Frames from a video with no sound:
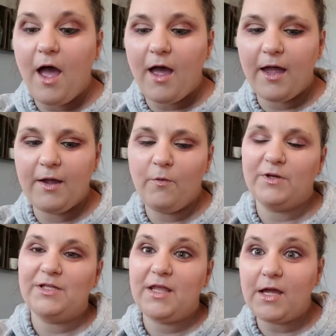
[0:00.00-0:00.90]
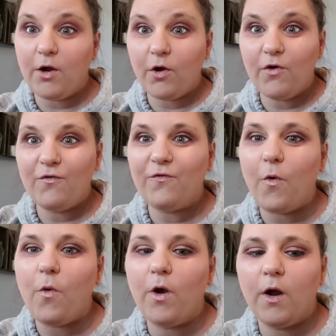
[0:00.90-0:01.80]
I want to thank her
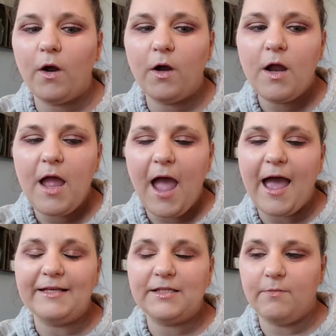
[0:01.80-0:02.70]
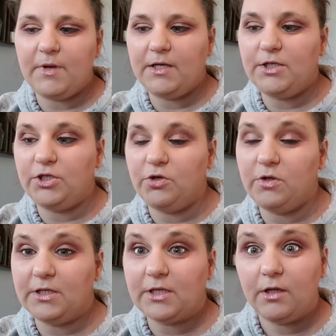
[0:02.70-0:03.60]
for asking me to
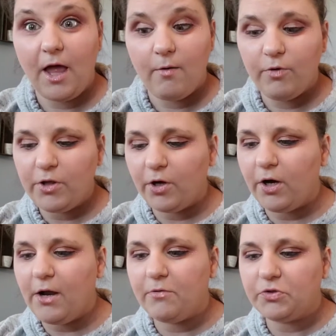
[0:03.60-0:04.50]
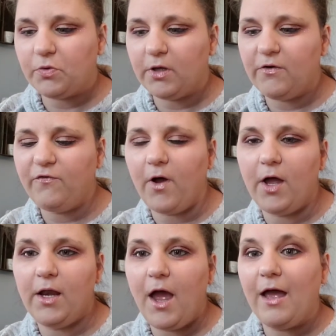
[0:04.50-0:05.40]
do this collab with her. It was really
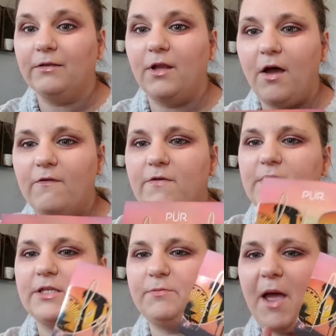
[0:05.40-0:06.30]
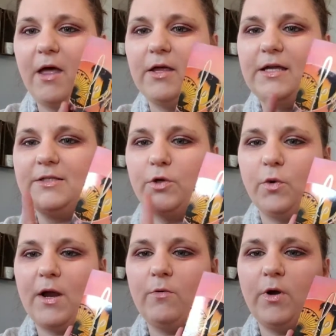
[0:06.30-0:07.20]
fun. I love this palette. It's a
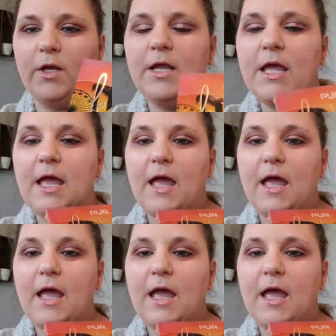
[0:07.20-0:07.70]
great one.